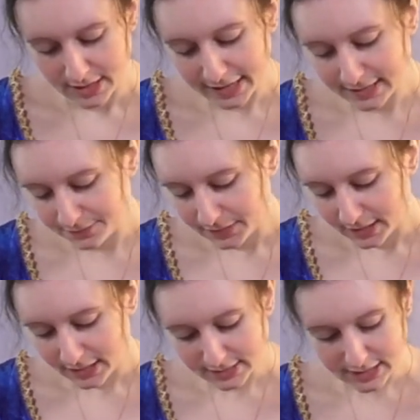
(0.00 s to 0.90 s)
and,
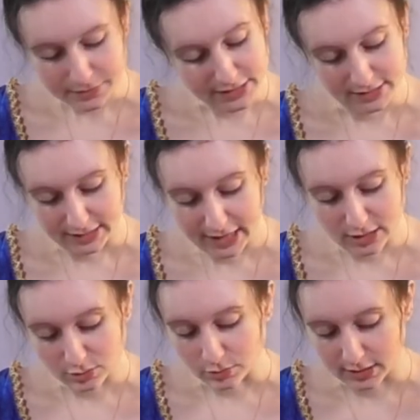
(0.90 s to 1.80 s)
except in an
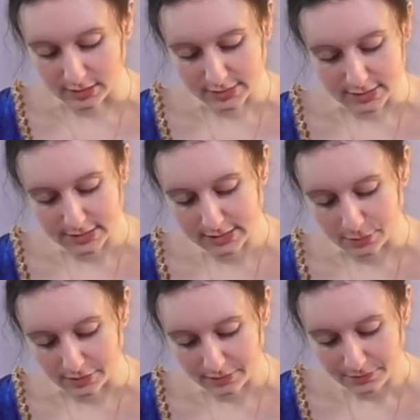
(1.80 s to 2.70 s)
occasional glance at
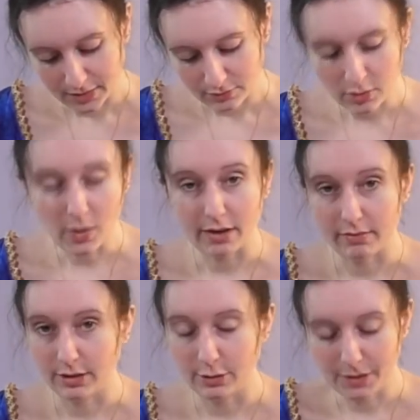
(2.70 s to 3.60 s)
Elizabeth,
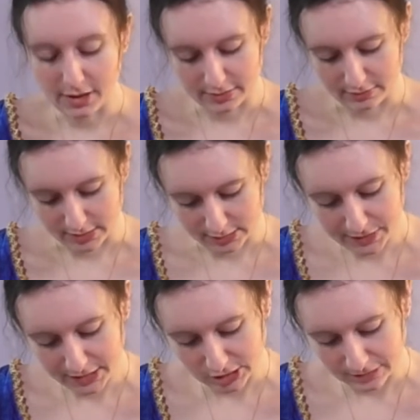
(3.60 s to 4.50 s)
requiring no partner in his
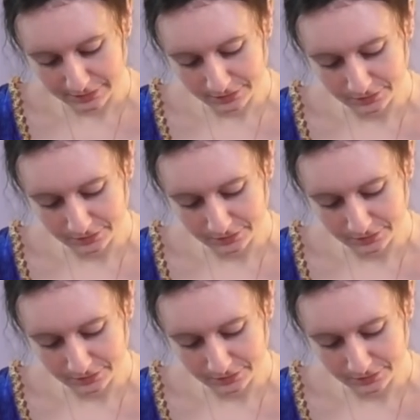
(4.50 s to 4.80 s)
pleasure.